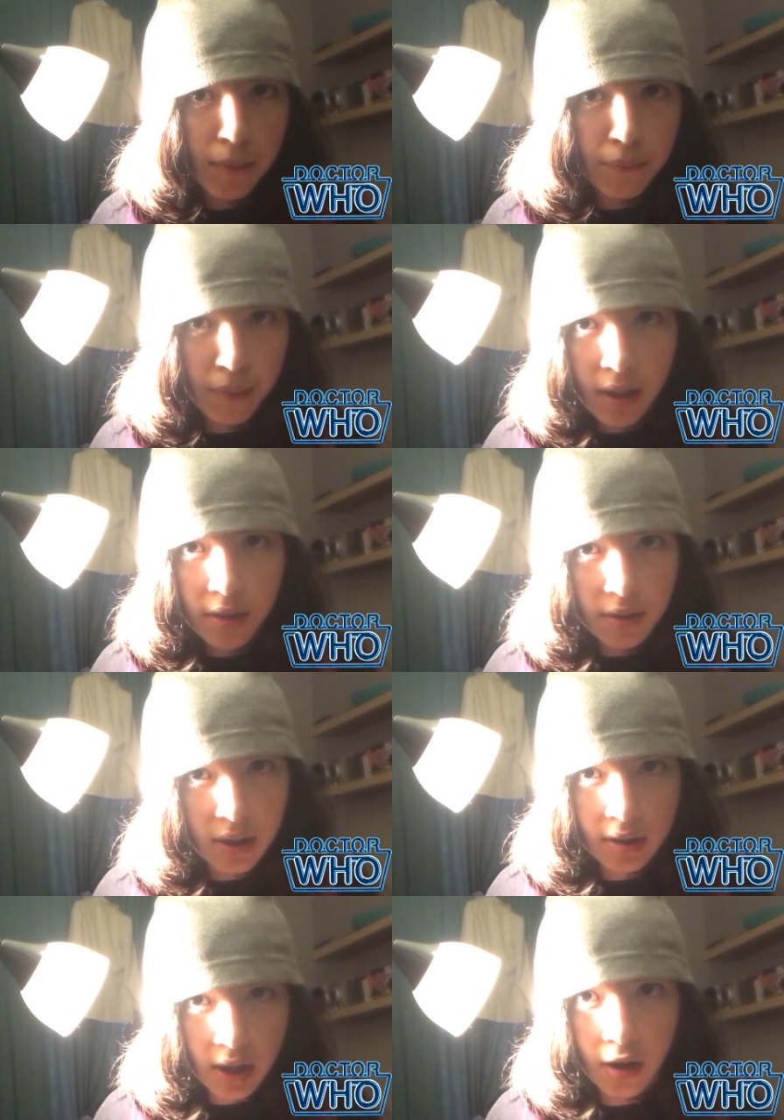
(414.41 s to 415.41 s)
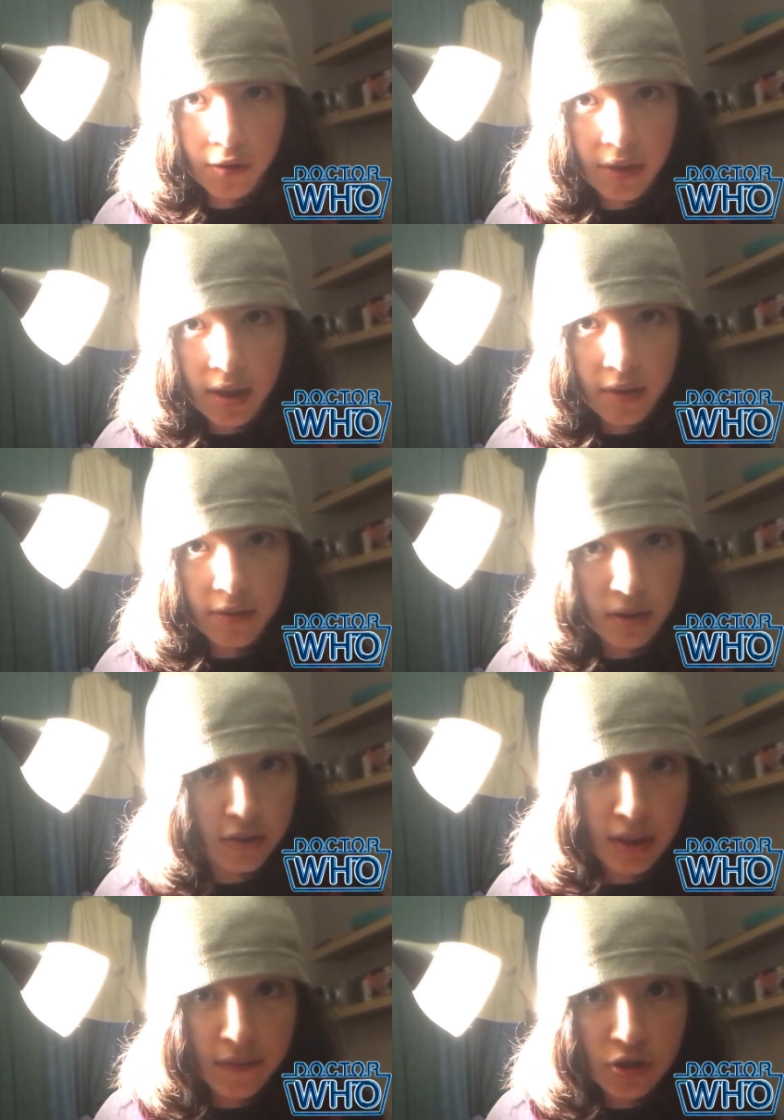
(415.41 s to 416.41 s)
but like nowadays in a
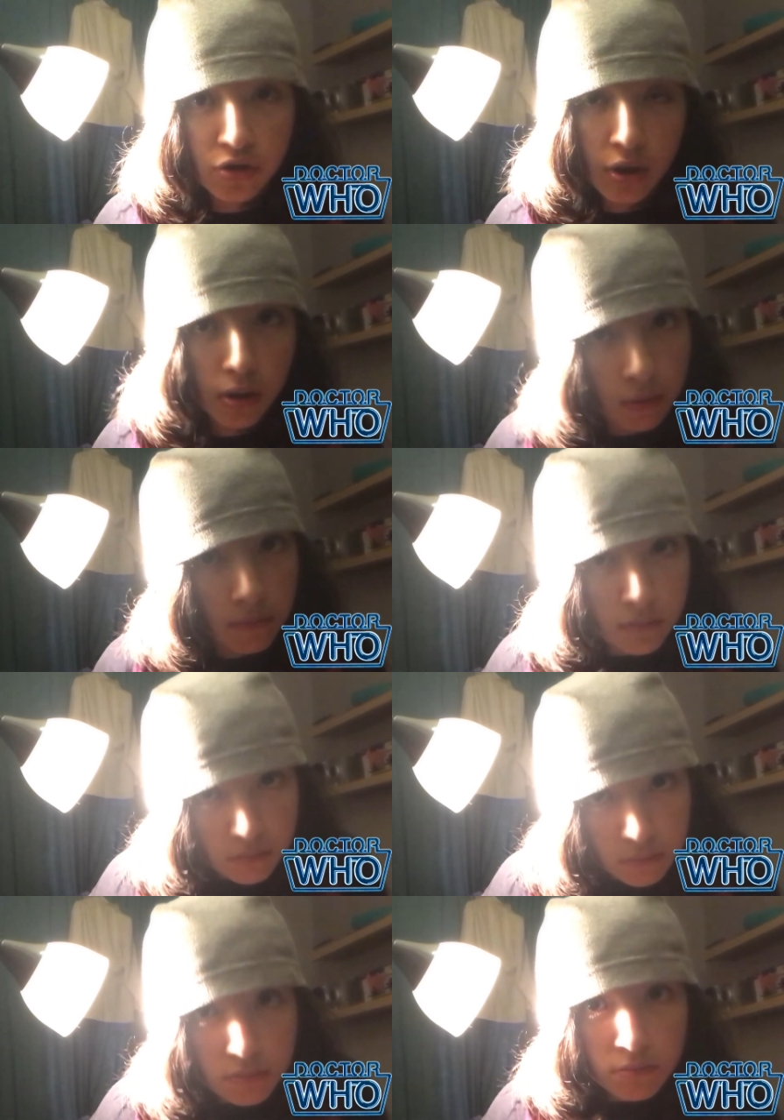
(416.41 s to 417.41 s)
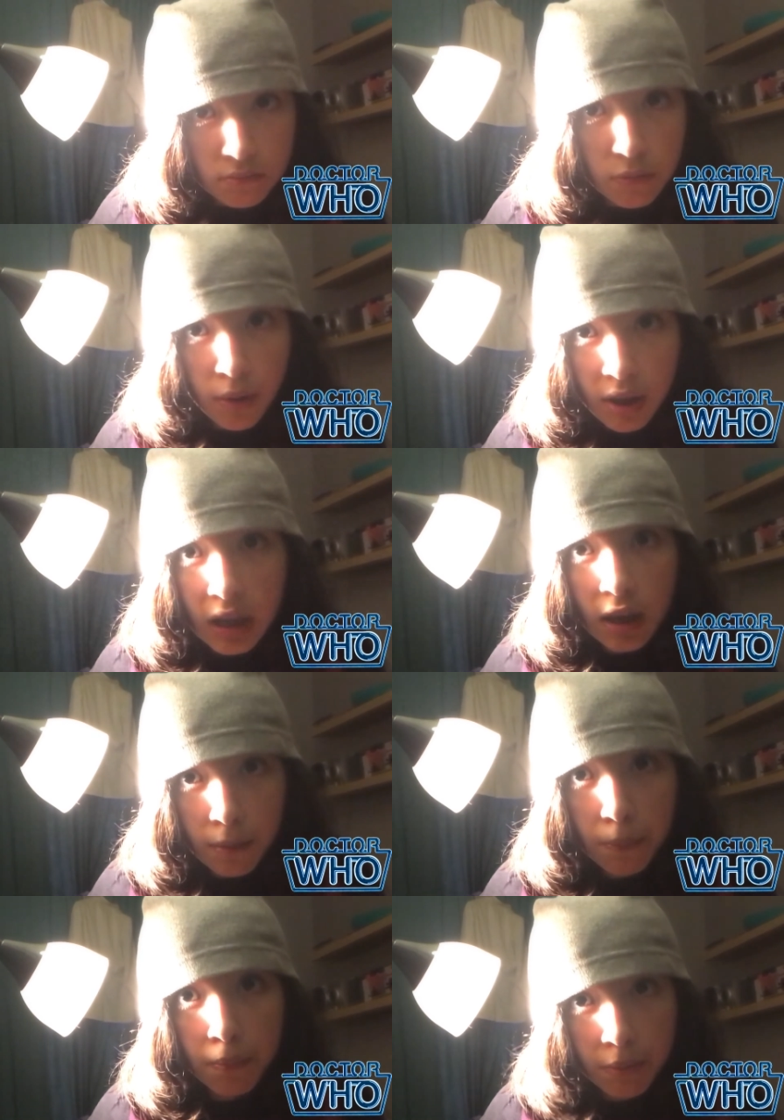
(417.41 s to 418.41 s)
TV show, probably get
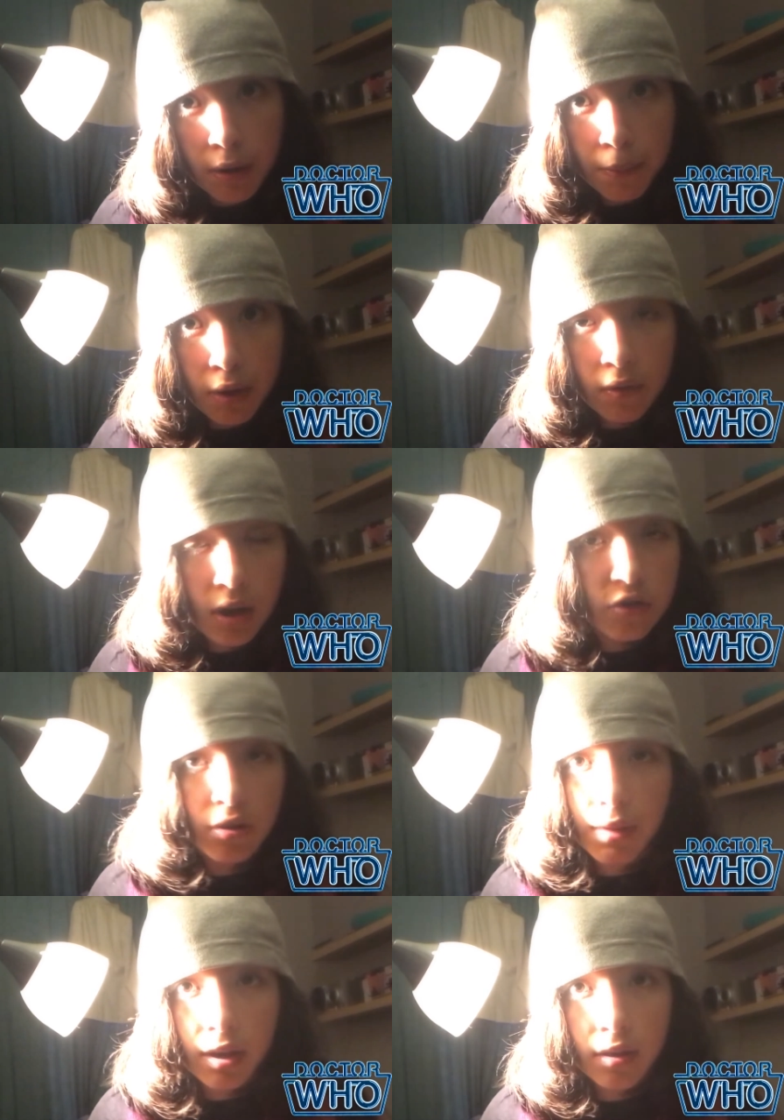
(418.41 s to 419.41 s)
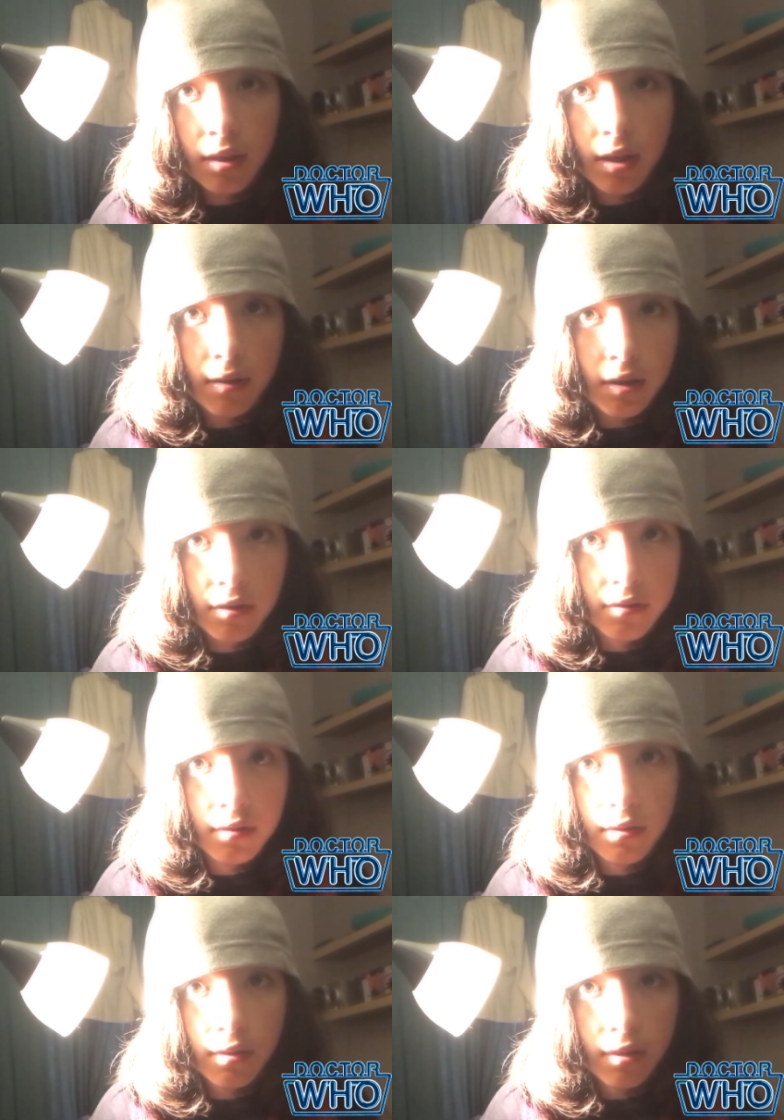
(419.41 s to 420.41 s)
a pretty big reaction. I'm not gonna lie, because
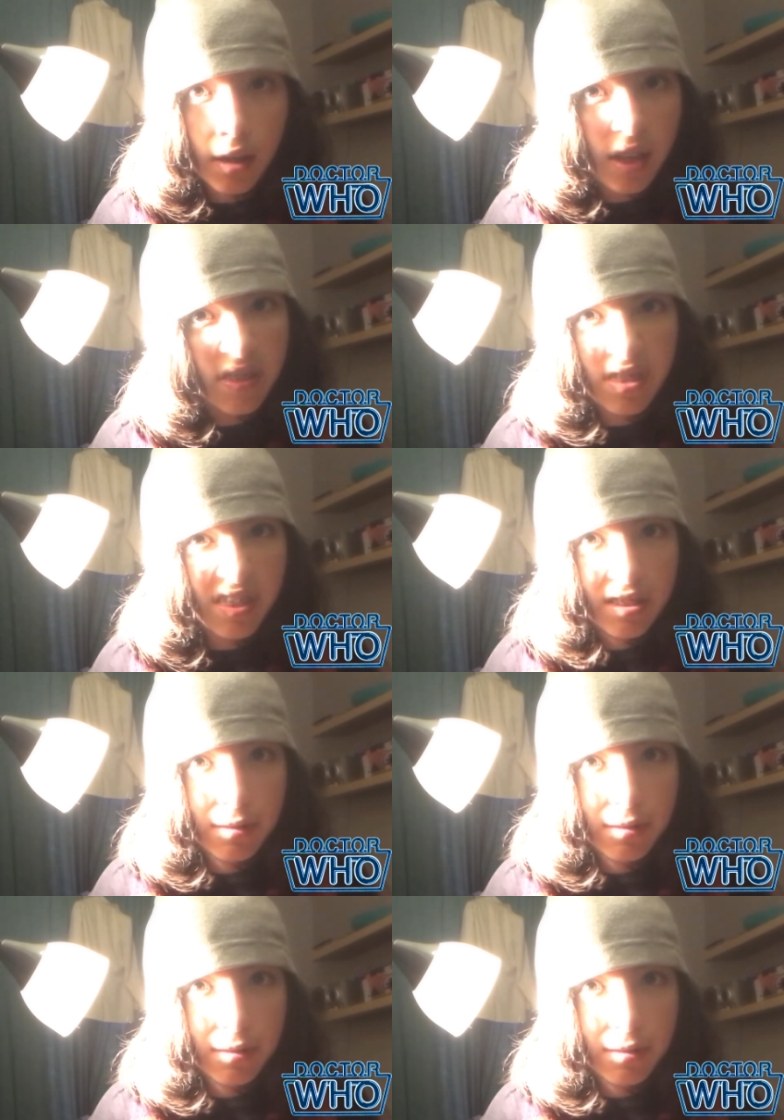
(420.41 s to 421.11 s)
to